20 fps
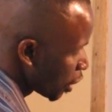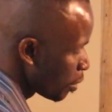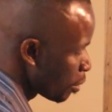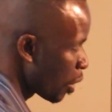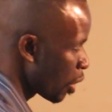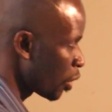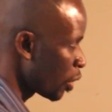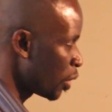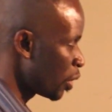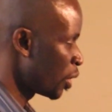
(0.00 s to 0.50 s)

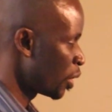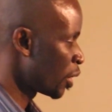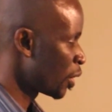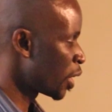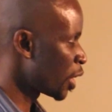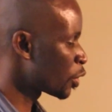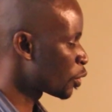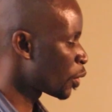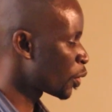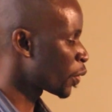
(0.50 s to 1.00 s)
symbol.
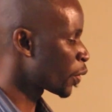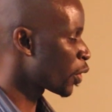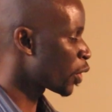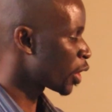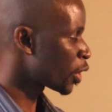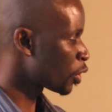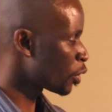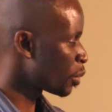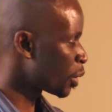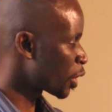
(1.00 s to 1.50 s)
That's what we call
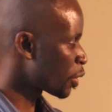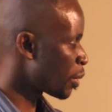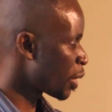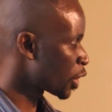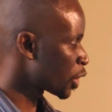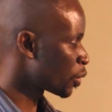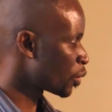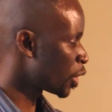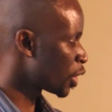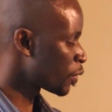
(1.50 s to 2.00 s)
atomic
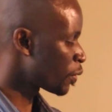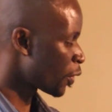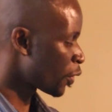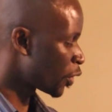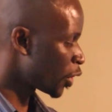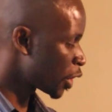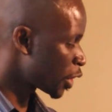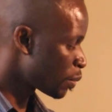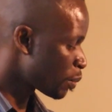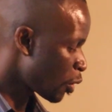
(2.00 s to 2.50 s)
mass units for
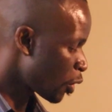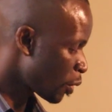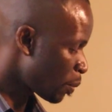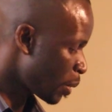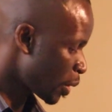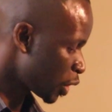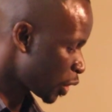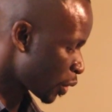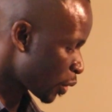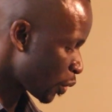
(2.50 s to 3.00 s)
these small
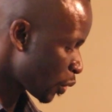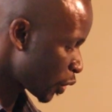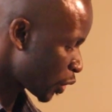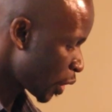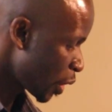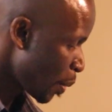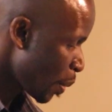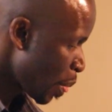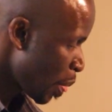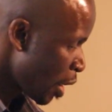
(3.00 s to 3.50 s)

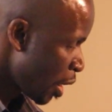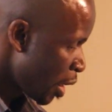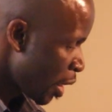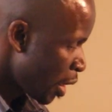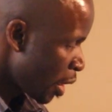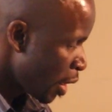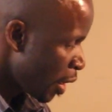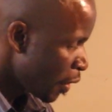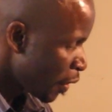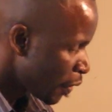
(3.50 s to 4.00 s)
particles.
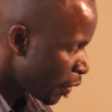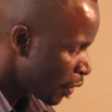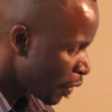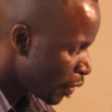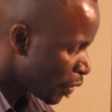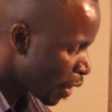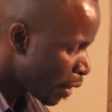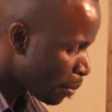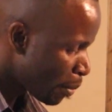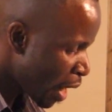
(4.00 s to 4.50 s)

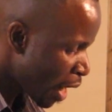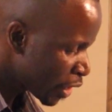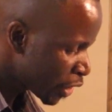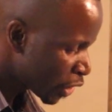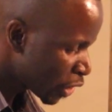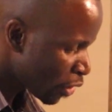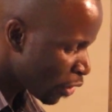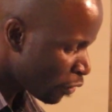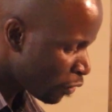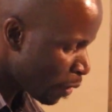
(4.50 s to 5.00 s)
The
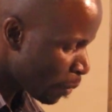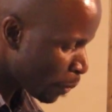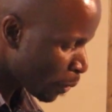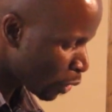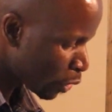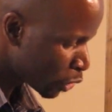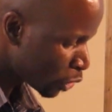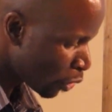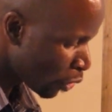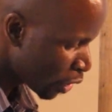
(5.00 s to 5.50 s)
mass of a
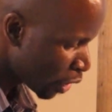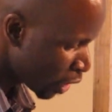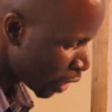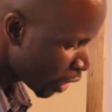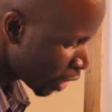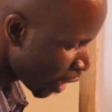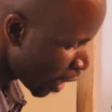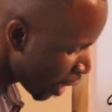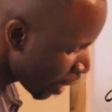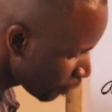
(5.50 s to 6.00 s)
proton
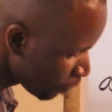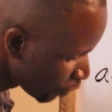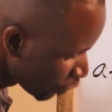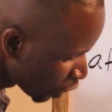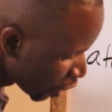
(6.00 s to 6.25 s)
here